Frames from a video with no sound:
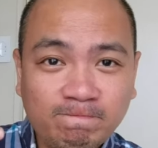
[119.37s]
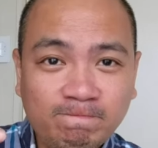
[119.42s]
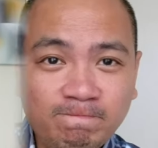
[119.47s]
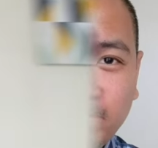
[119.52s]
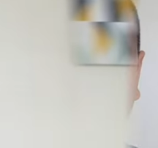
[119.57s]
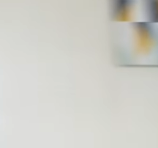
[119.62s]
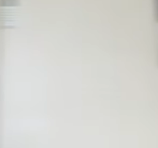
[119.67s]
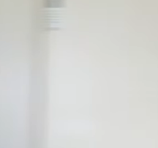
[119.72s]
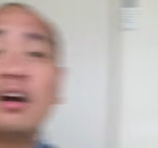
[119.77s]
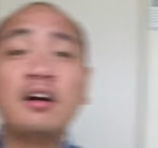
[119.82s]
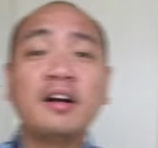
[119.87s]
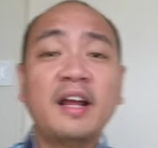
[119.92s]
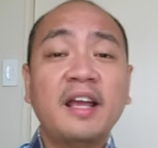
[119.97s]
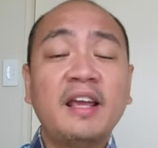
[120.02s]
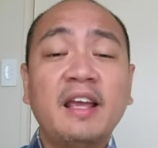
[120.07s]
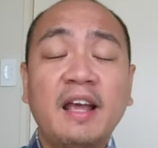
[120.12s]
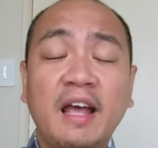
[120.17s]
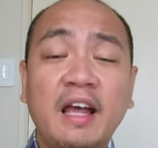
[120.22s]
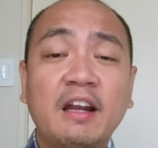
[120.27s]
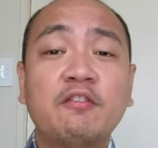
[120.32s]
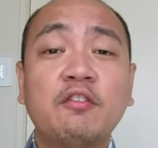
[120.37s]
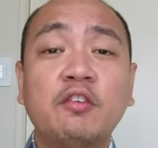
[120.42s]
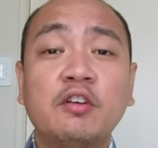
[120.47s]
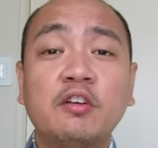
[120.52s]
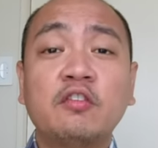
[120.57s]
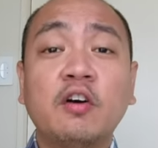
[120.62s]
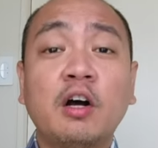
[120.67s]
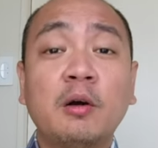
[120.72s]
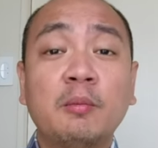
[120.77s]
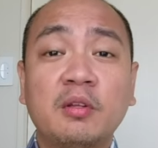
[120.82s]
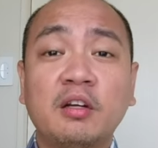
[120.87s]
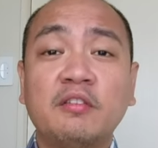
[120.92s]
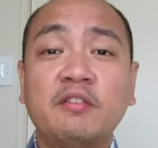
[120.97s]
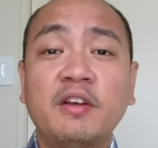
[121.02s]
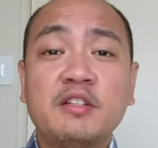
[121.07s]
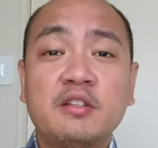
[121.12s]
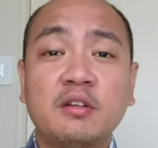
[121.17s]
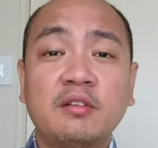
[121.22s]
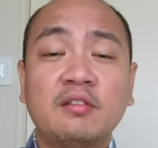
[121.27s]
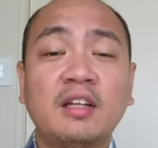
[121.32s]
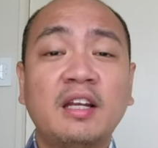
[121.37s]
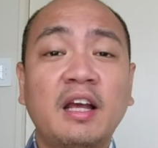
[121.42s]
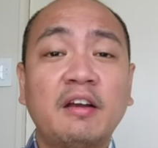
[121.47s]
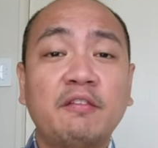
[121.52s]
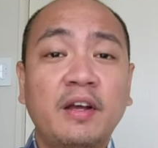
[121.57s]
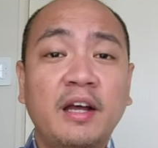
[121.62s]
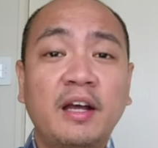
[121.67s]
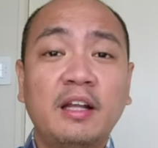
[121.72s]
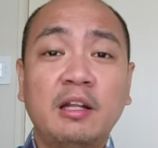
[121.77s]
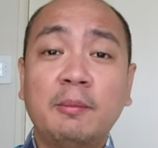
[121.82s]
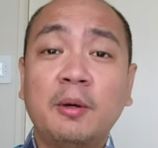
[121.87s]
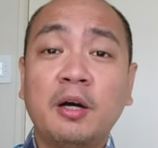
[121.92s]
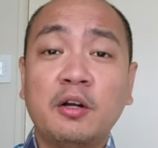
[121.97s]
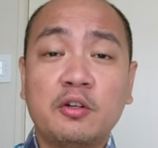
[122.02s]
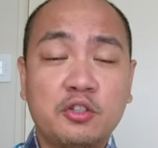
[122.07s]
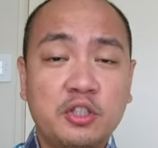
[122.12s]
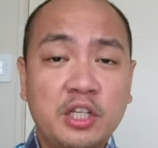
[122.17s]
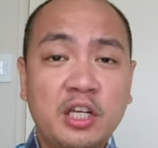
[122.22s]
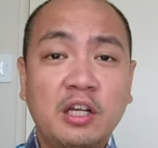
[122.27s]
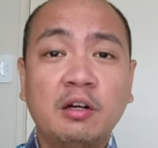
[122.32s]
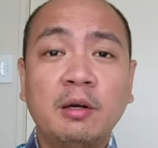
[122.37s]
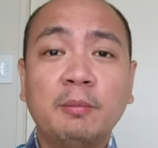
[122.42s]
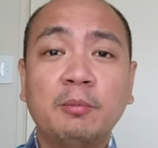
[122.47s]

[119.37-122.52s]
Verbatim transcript: So there are a handful of observations that I've had about G